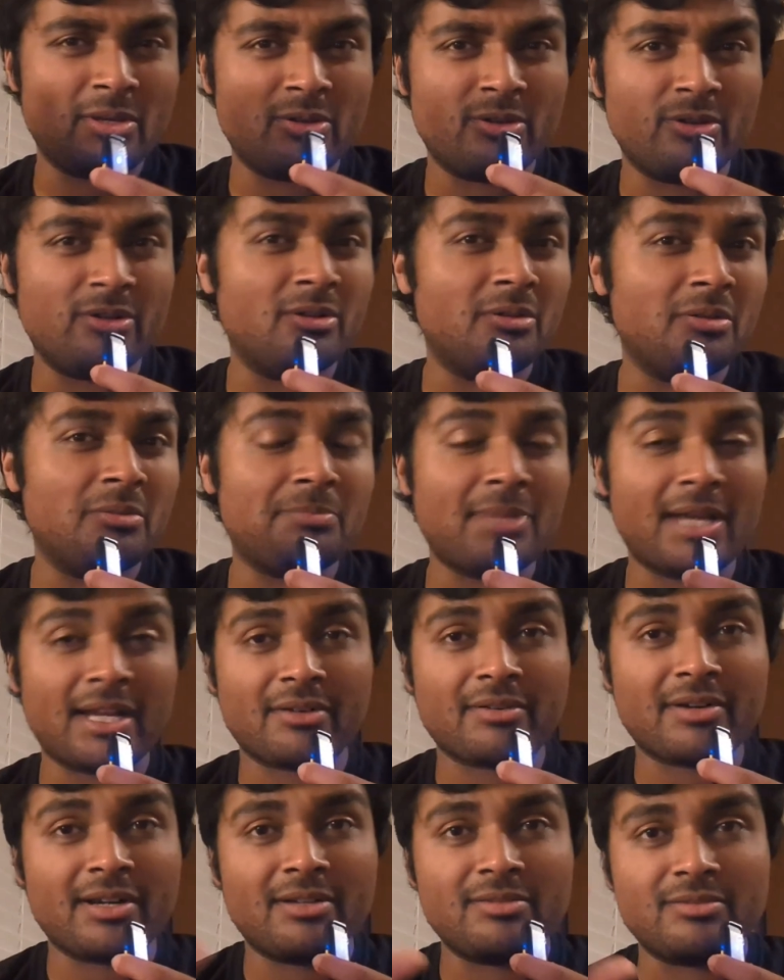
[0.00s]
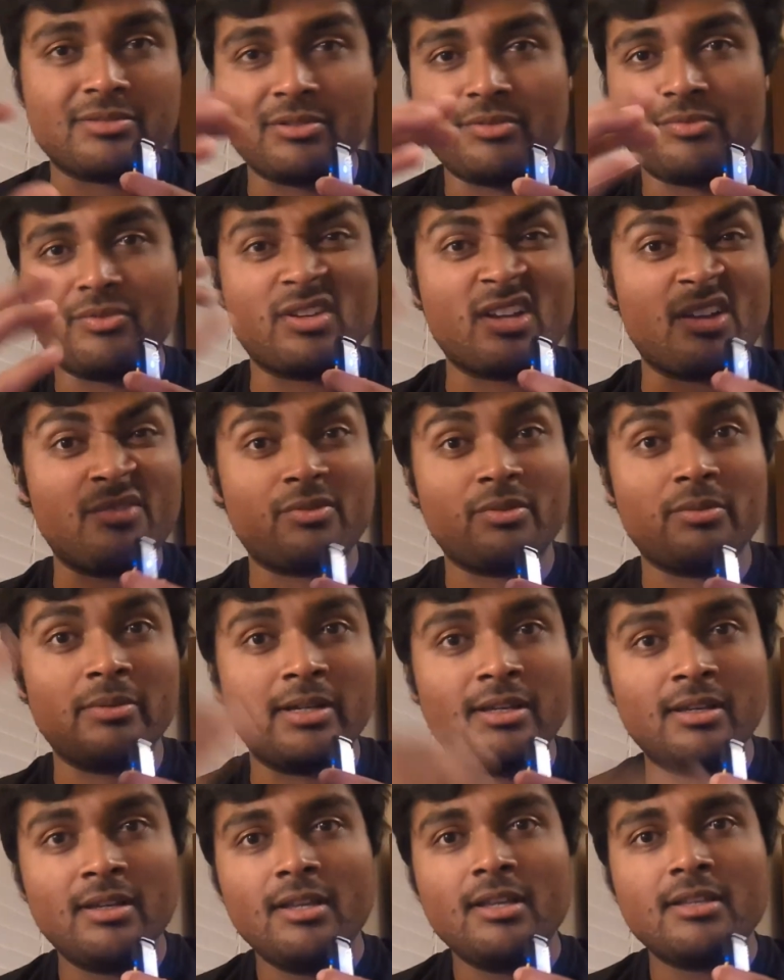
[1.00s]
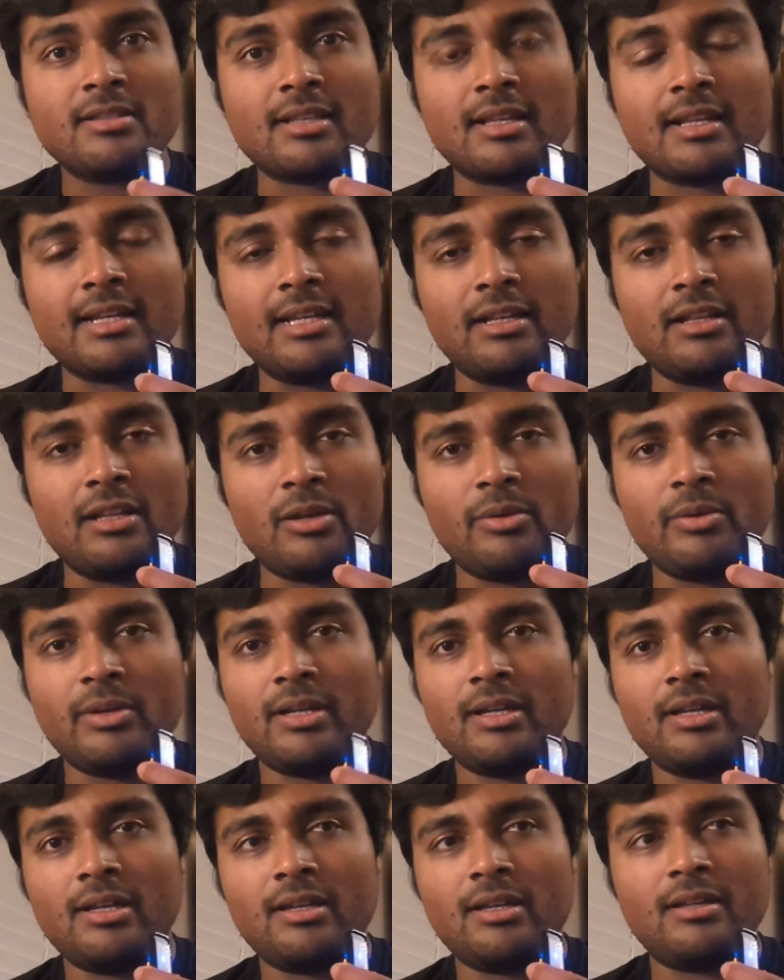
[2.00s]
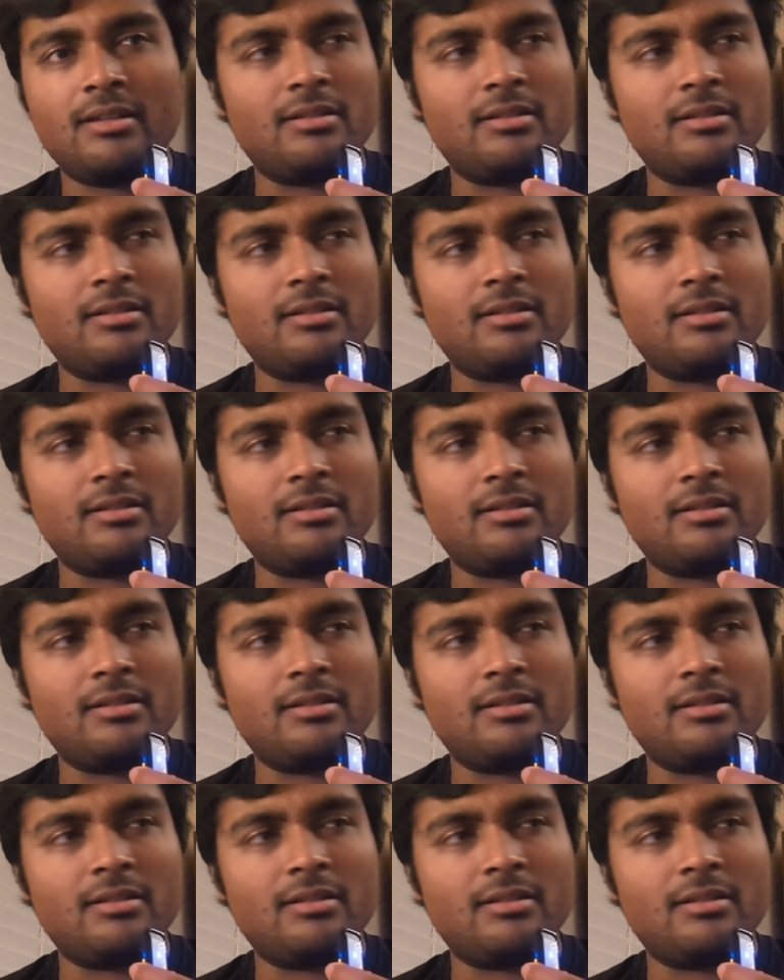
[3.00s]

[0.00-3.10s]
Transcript: your background, so if you come from a slightly lower,